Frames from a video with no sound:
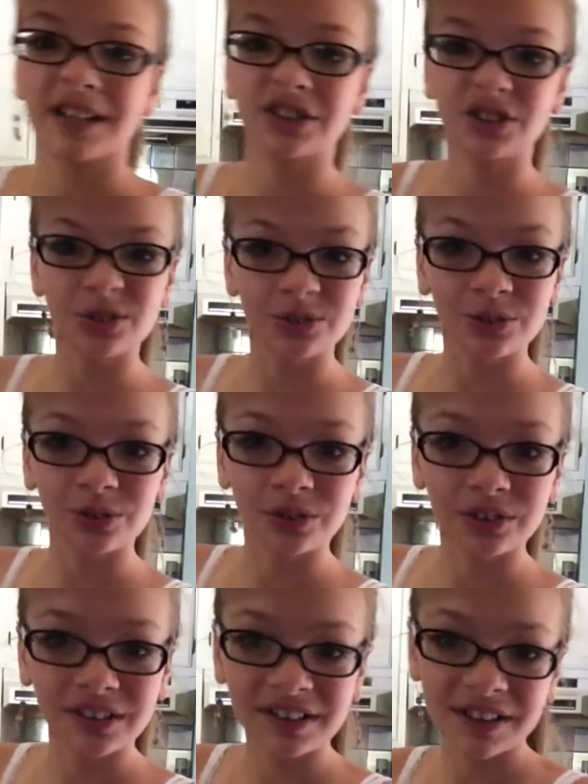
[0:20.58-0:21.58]
to school
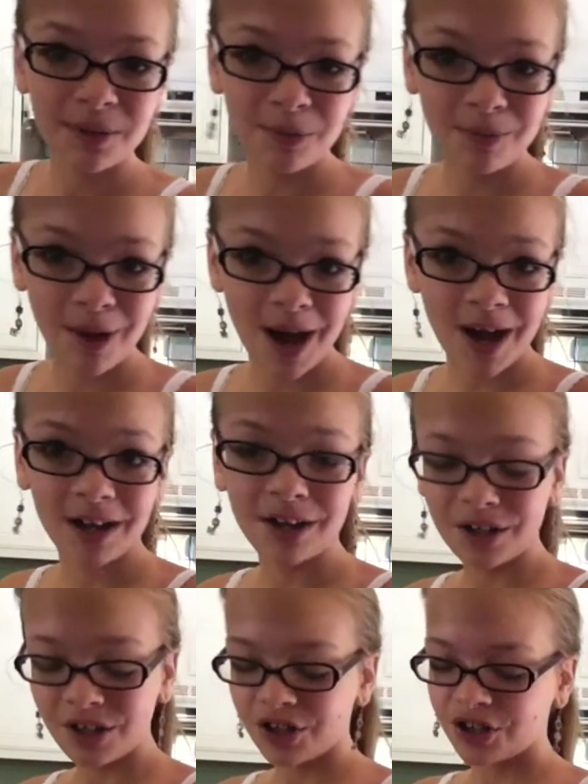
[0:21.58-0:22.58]
is coming back.
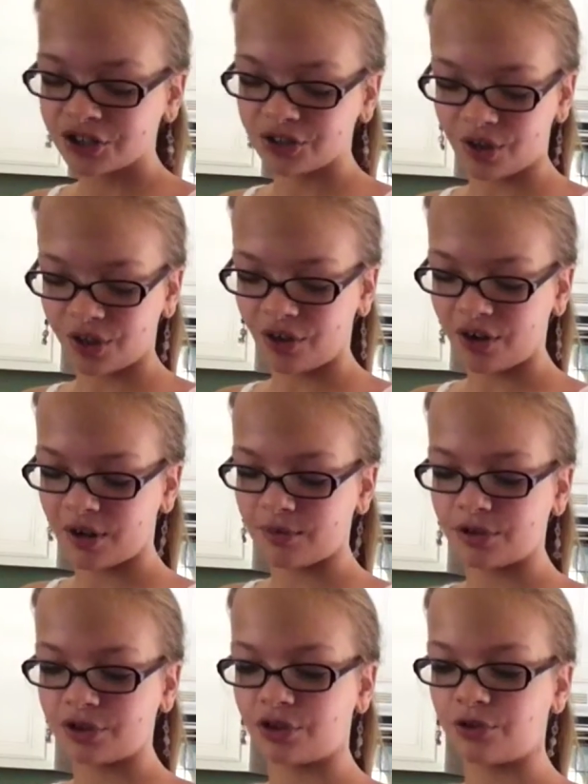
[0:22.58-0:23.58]
So I thought I
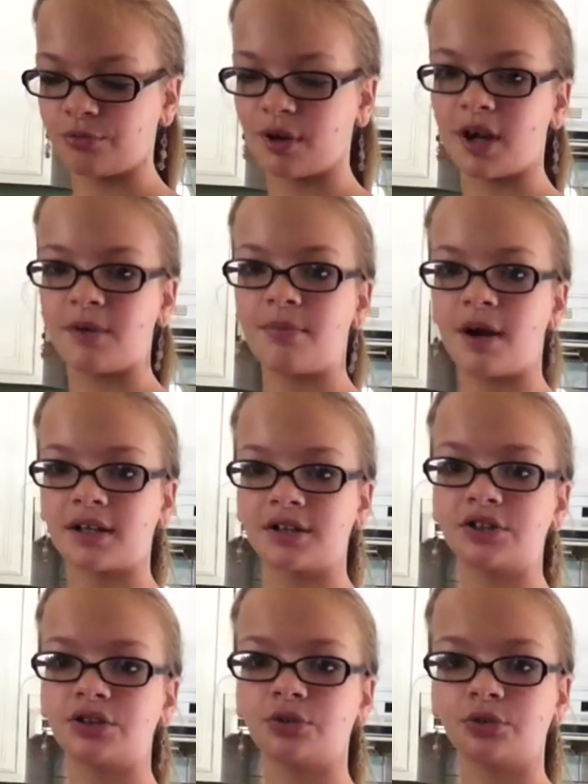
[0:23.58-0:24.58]
would show you my back
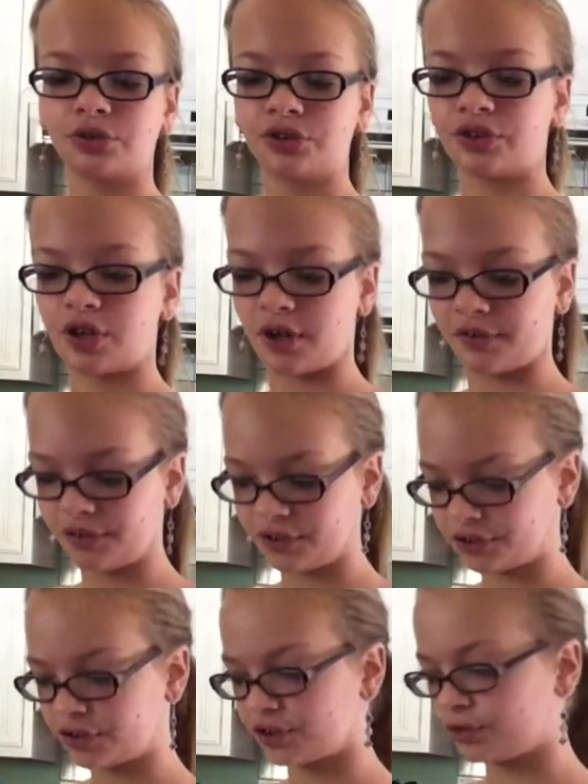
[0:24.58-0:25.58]
to school stuff.
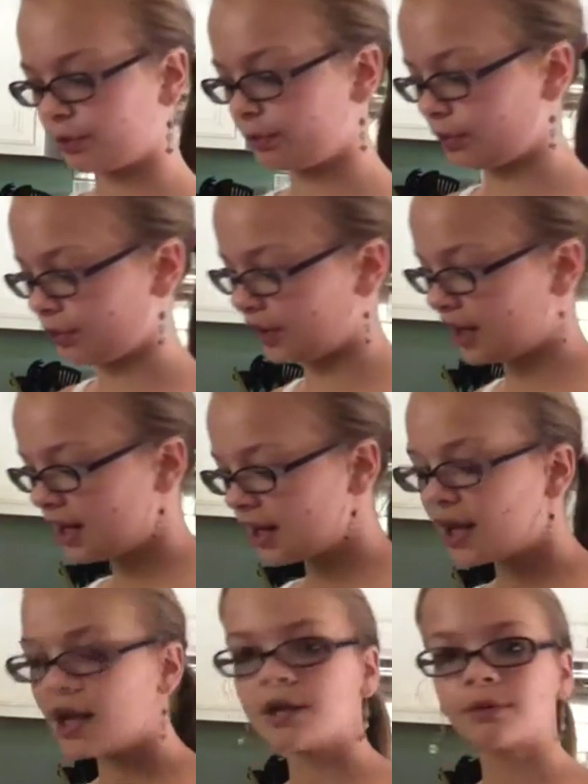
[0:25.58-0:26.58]
So that's what I'm doing.
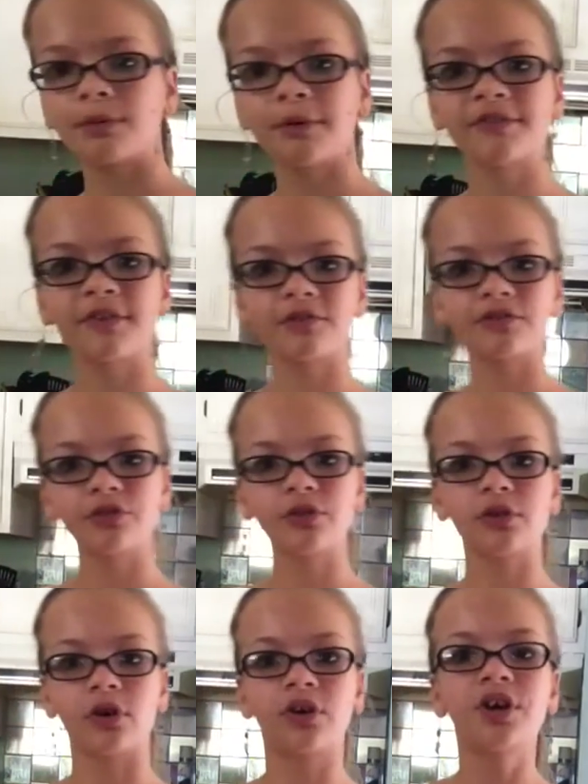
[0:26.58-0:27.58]
And I my favorite food
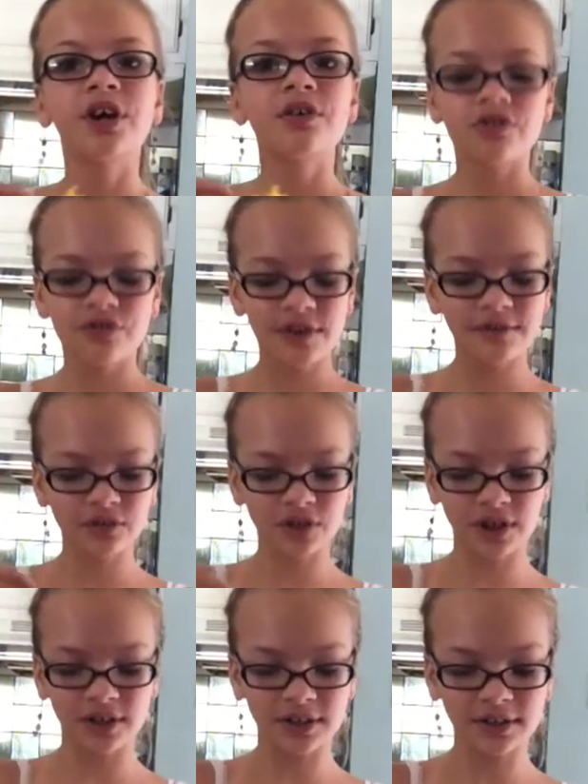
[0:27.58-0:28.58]
along. If you've never
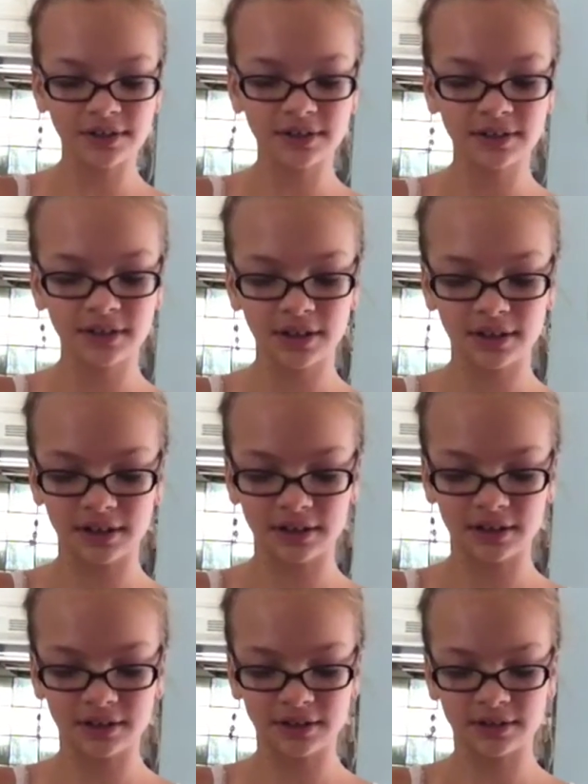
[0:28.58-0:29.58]
tried this, it
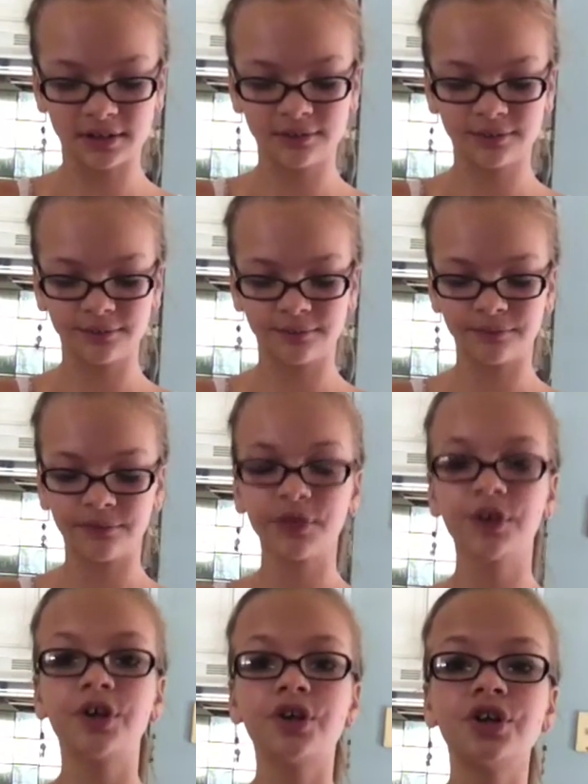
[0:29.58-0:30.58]
is
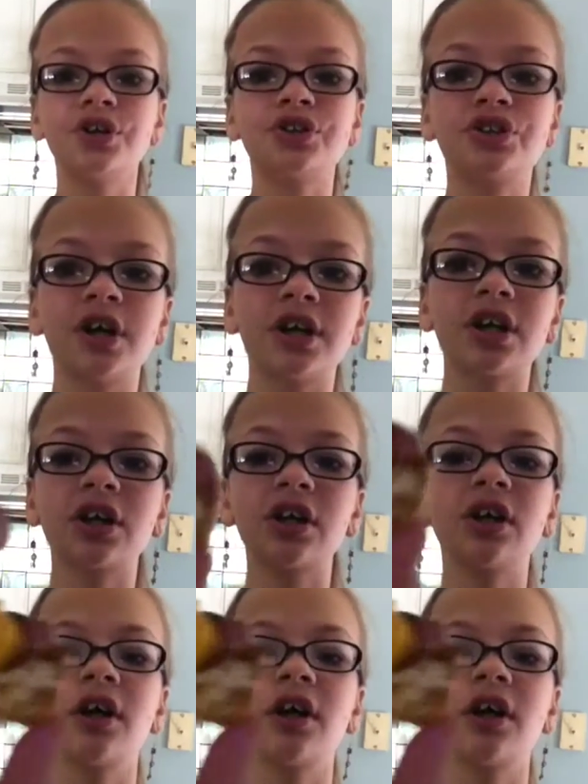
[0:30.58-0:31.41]
cheddar